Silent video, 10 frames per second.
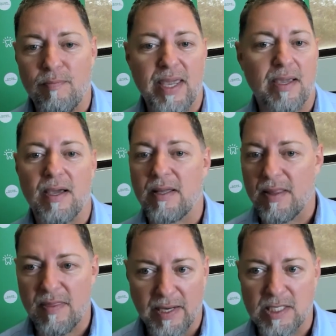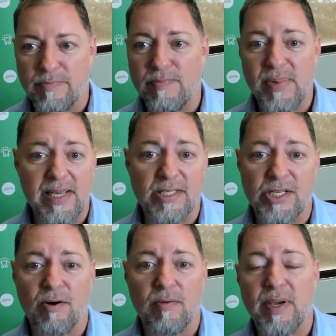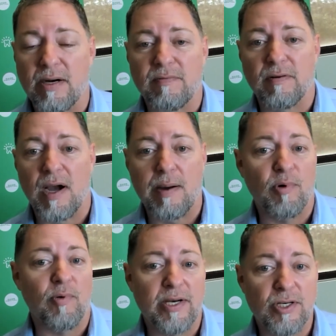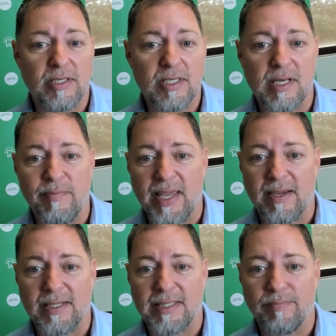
make things easier and better for operation and make